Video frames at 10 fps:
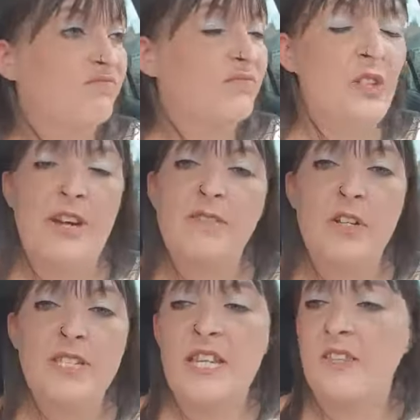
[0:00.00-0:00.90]
You haven't
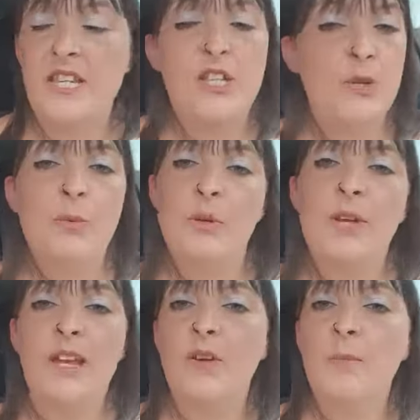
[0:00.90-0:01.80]
lost anything. You will
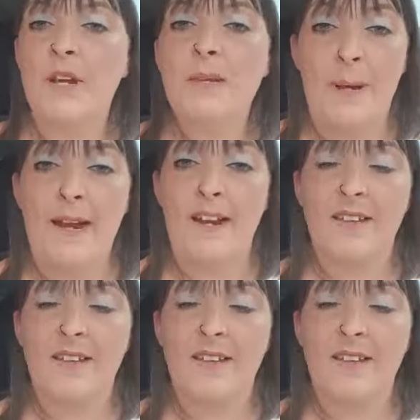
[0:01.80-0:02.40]
get your money back.